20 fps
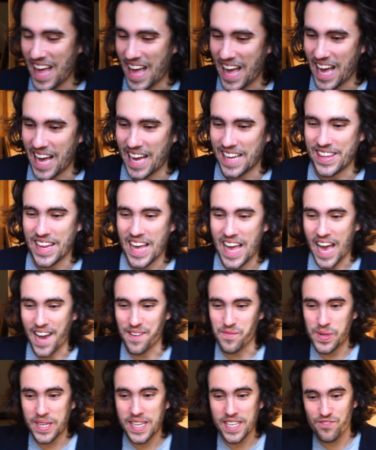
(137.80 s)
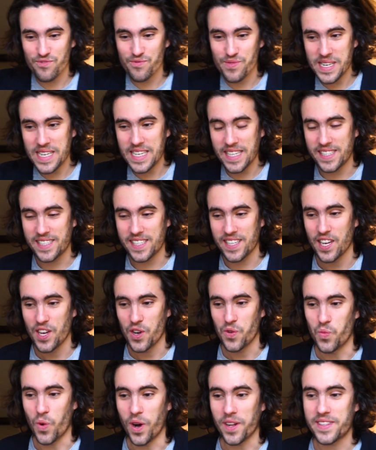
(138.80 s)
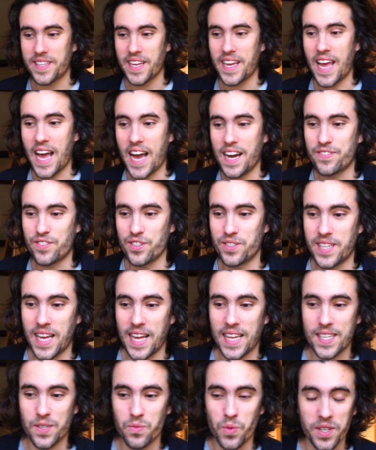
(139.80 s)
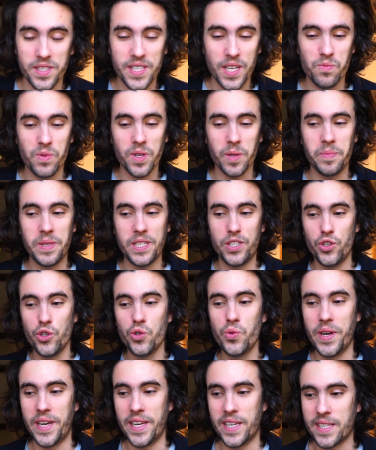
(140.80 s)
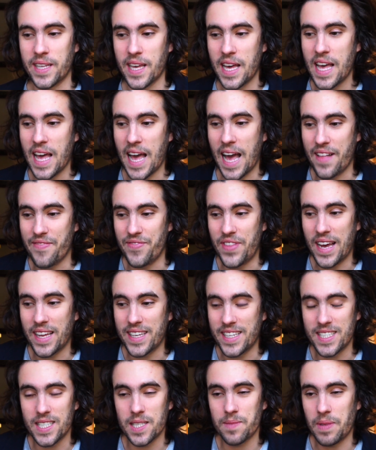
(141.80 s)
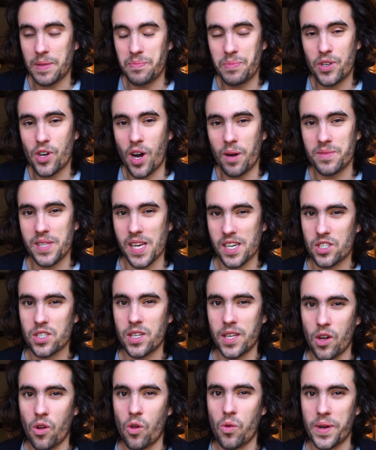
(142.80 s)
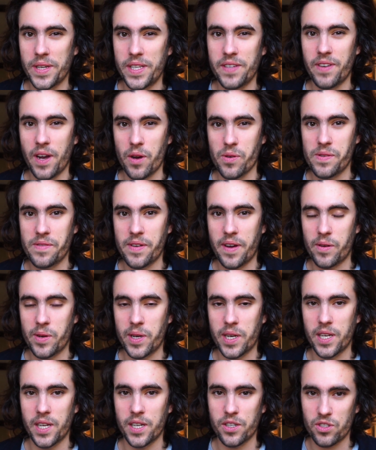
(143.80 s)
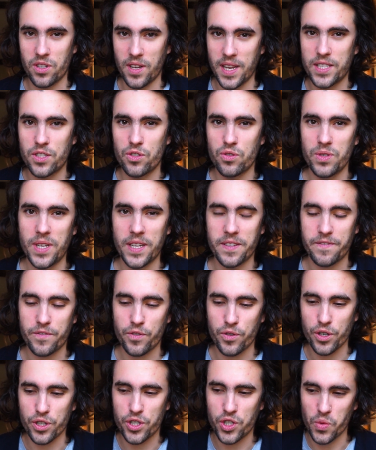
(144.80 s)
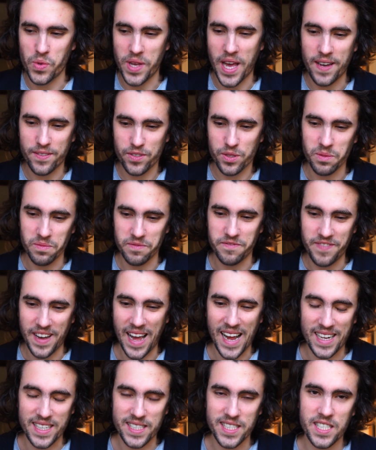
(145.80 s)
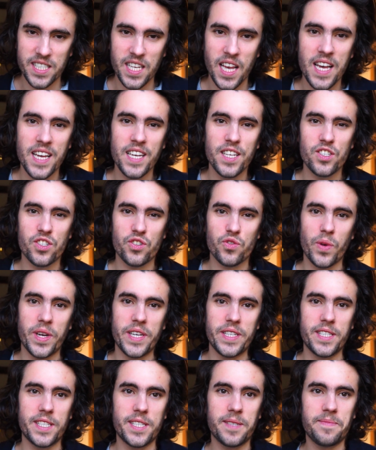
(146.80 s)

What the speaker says: and we can read what they have to tell and what they will be doing, and then it becomes actually already very, very clear. So let's do that first, so we have some facts straight.